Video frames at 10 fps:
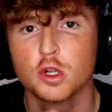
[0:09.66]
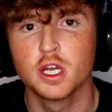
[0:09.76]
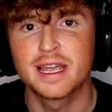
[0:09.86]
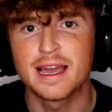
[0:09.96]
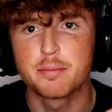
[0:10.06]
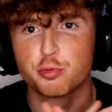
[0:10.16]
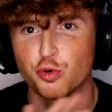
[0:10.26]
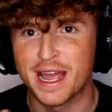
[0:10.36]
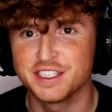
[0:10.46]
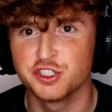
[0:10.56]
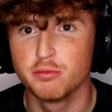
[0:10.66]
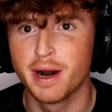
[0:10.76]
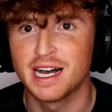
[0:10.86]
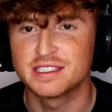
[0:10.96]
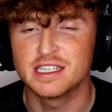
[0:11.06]
We're looking at brand new
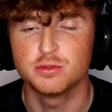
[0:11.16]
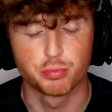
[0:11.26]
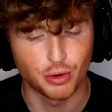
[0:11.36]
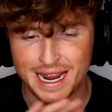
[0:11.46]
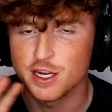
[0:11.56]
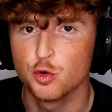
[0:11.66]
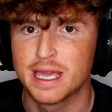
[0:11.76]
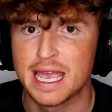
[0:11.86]
bosses, brand new